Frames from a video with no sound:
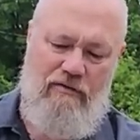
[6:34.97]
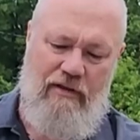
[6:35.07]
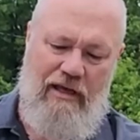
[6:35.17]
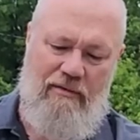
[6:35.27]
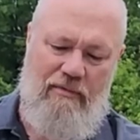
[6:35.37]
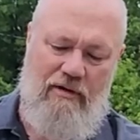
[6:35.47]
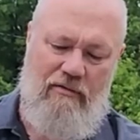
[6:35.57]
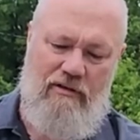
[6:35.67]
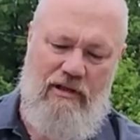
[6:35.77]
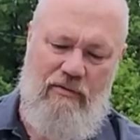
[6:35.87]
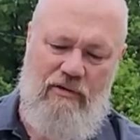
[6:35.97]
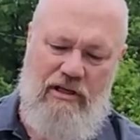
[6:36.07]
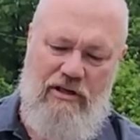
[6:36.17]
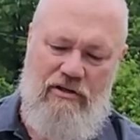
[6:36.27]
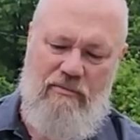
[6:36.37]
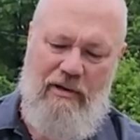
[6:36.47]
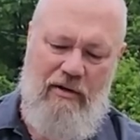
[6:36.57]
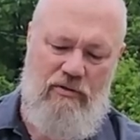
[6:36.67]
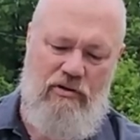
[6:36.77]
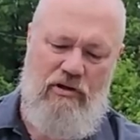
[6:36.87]
flatten out the retention
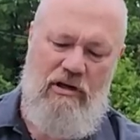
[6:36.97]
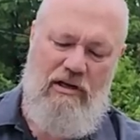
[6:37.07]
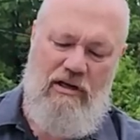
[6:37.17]
pouch.